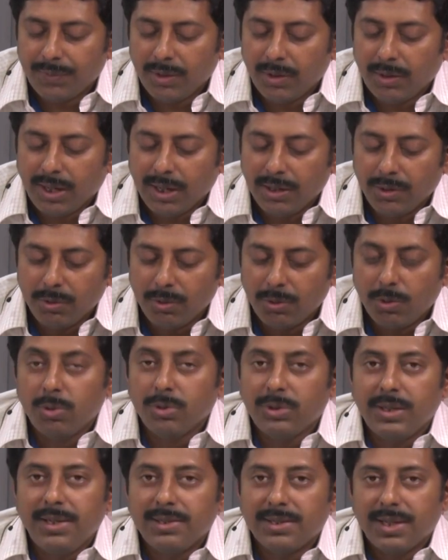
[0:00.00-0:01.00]
can do 2
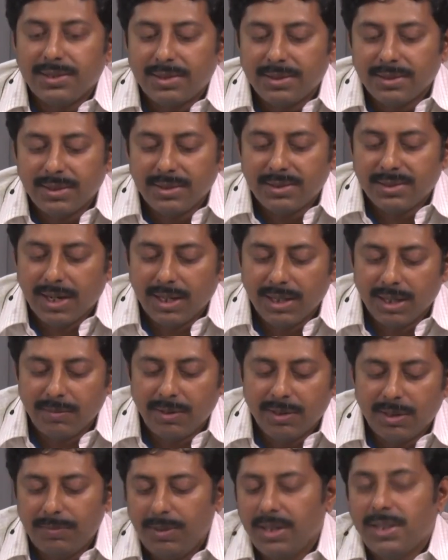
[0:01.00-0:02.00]
things, as I said, scalar
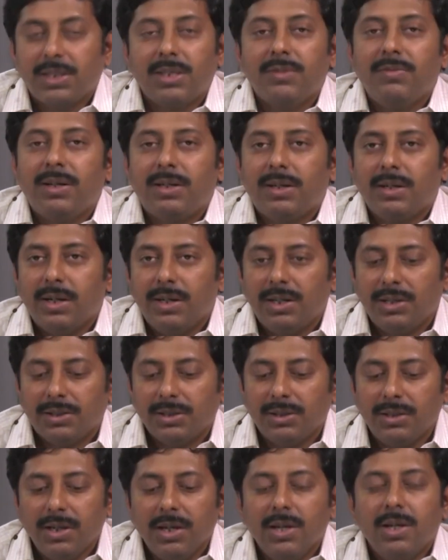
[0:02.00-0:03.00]
multiplication, vector
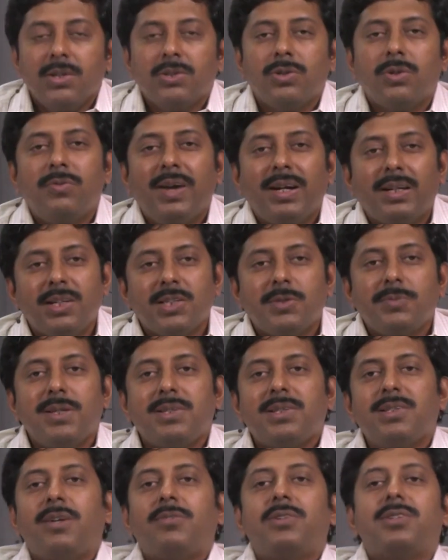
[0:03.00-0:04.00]
addition. So vector
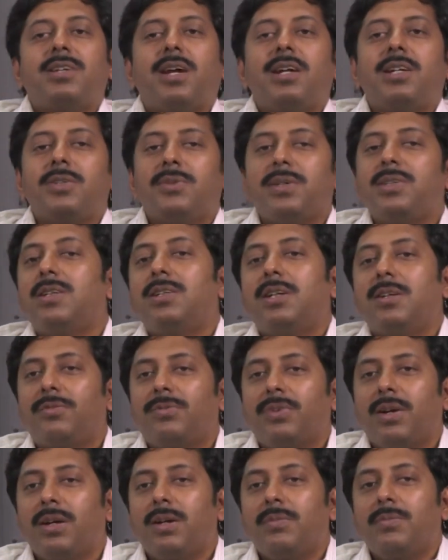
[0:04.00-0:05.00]
spaces have to satisfy certain
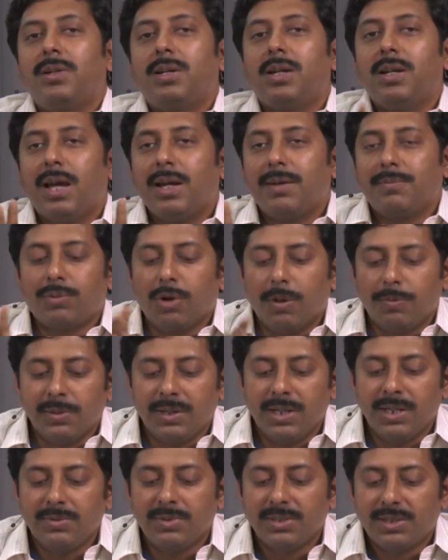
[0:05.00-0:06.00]
fundamental
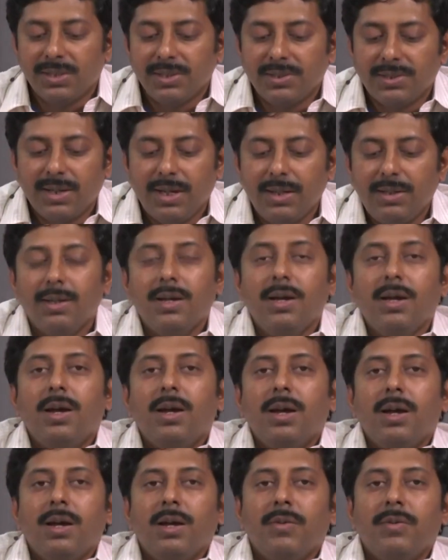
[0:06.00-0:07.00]
properties, which is that
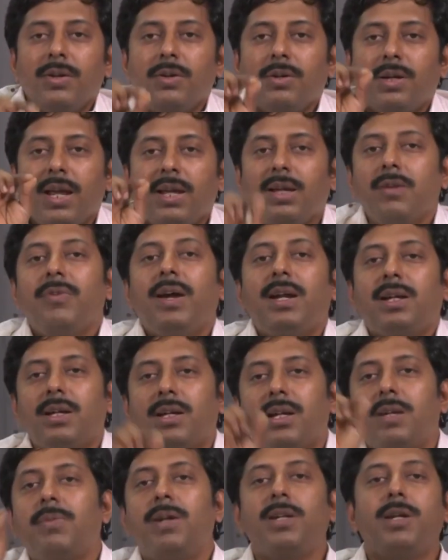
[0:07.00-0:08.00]
when you take a vector
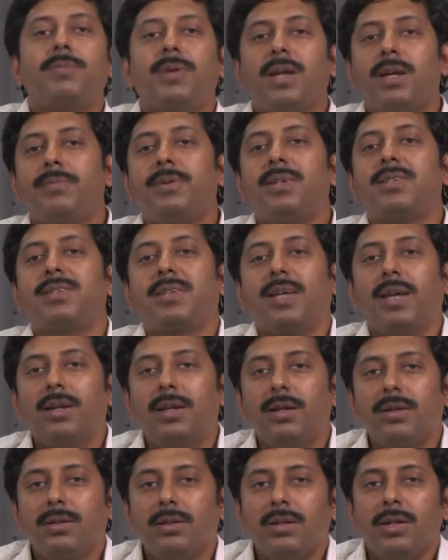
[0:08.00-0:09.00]
and multiply by
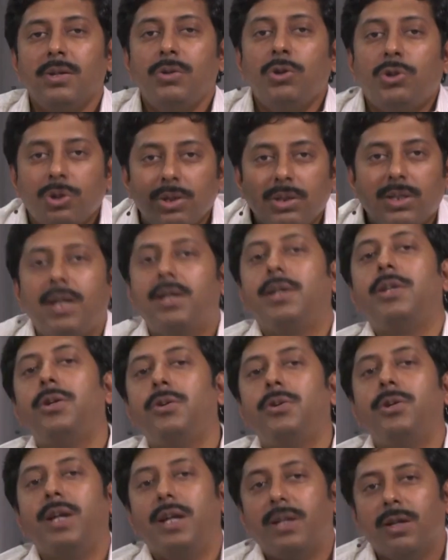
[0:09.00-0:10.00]
scalar, you should continue
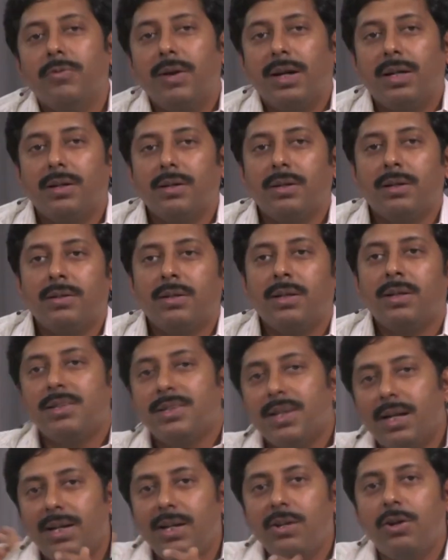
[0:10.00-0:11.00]
to get a vector. The
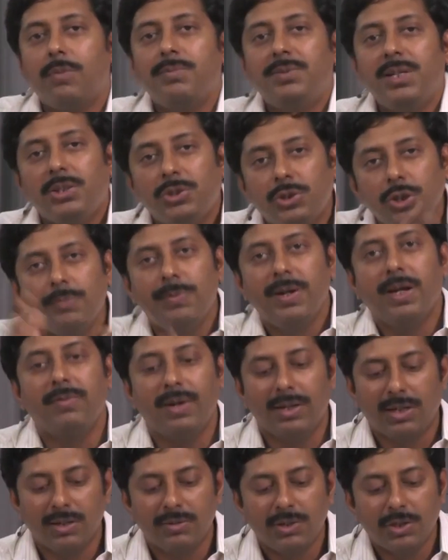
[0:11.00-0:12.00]
resulting object should be a
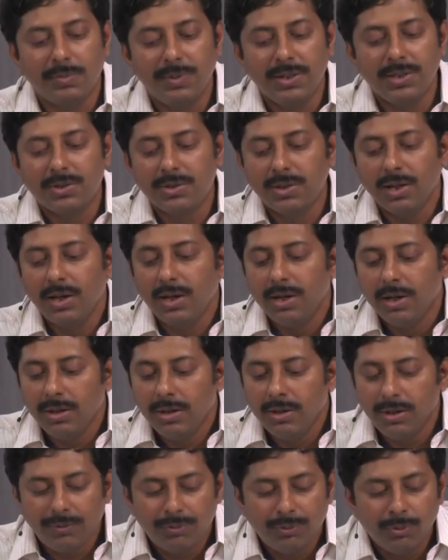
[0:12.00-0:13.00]
vector, which means
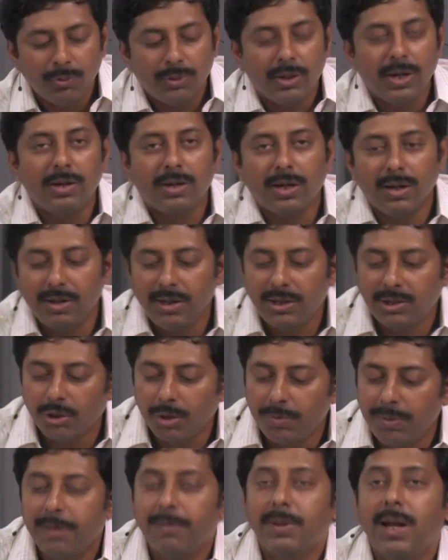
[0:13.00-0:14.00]
if you take it should
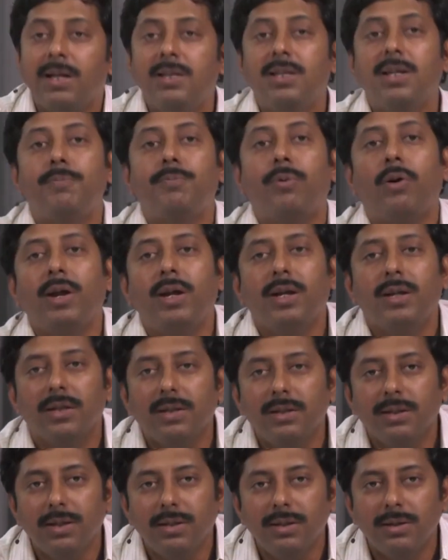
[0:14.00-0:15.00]
be another point
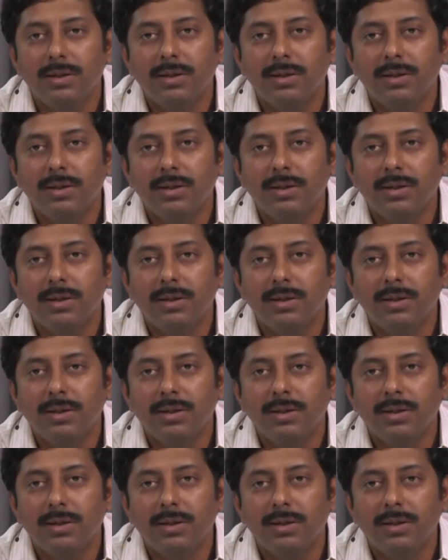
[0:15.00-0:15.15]
in the